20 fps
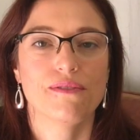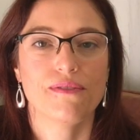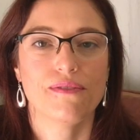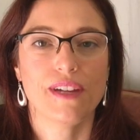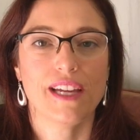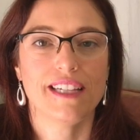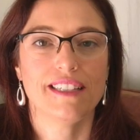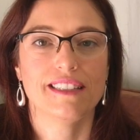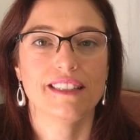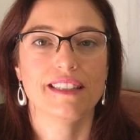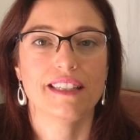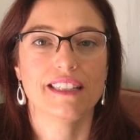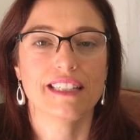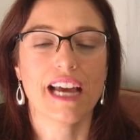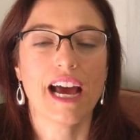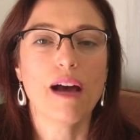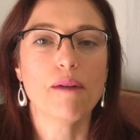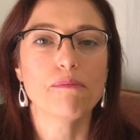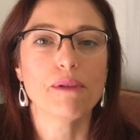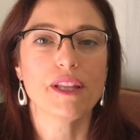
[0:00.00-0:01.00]
face the
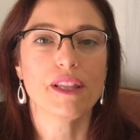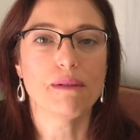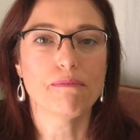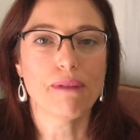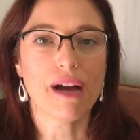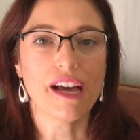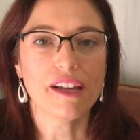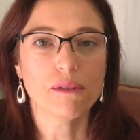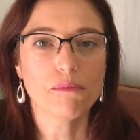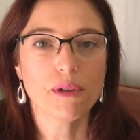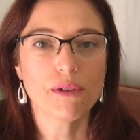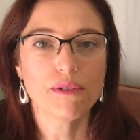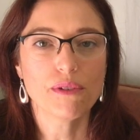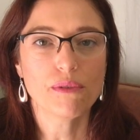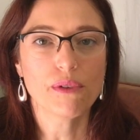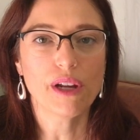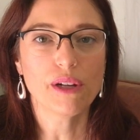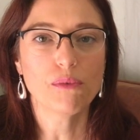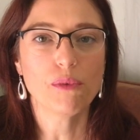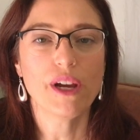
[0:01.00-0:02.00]
top and the bottom of the
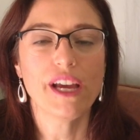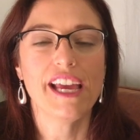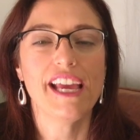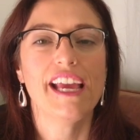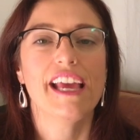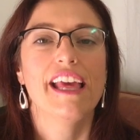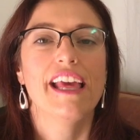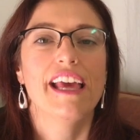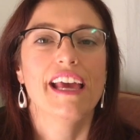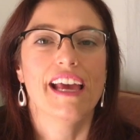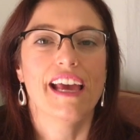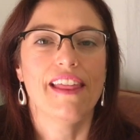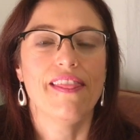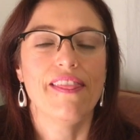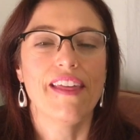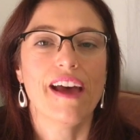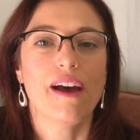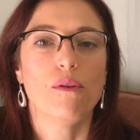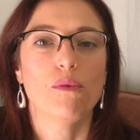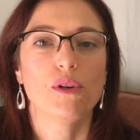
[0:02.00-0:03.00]
runway, and
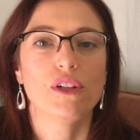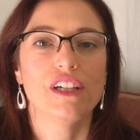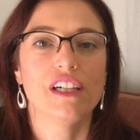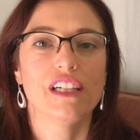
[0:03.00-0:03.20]
that will